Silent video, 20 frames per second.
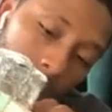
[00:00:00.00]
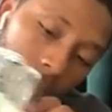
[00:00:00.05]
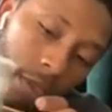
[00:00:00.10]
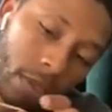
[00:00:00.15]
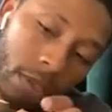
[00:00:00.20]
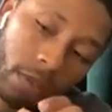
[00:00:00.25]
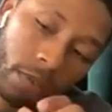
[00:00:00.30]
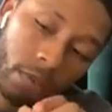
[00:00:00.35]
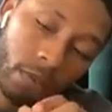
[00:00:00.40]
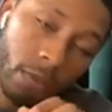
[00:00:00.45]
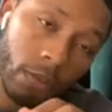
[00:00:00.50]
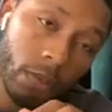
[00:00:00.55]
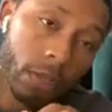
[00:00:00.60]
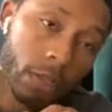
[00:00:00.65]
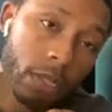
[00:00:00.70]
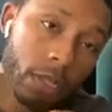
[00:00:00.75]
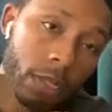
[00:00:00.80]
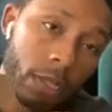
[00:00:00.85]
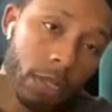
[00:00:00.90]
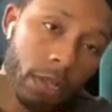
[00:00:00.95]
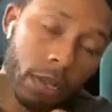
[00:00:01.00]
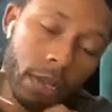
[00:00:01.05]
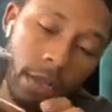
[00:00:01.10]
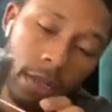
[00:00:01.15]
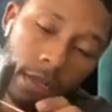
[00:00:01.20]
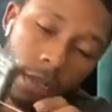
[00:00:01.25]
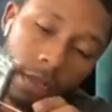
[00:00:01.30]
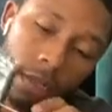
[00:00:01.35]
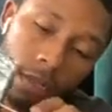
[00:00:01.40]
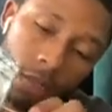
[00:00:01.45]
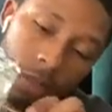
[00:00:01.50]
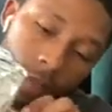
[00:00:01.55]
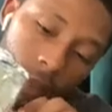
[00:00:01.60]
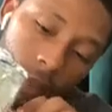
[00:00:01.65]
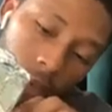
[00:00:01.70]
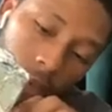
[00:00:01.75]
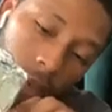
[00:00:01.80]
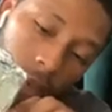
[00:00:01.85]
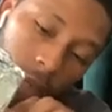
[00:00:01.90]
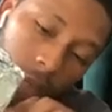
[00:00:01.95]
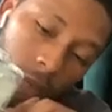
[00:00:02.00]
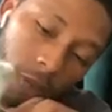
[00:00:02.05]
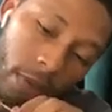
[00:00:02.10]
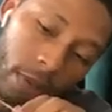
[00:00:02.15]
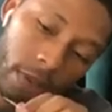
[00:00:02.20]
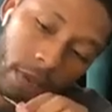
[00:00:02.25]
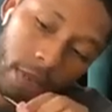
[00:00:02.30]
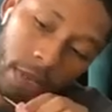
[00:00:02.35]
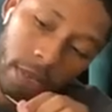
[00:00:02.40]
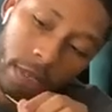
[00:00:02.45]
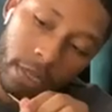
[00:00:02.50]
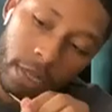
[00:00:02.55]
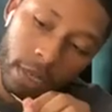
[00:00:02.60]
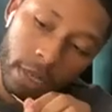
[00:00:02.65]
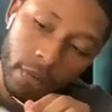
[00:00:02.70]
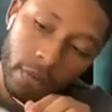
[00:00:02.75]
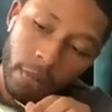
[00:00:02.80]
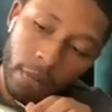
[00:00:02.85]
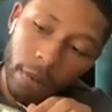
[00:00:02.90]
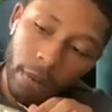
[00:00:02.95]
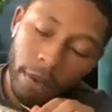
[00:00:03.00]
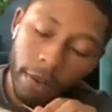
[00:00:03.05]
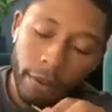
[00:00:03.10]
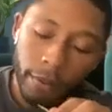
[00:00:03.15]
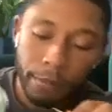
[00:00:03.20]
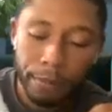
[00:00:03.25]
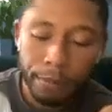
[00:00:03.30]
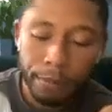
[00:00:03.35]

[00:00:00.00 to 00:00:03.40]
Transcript: so once it's in there like that, just poke it and take it right back out.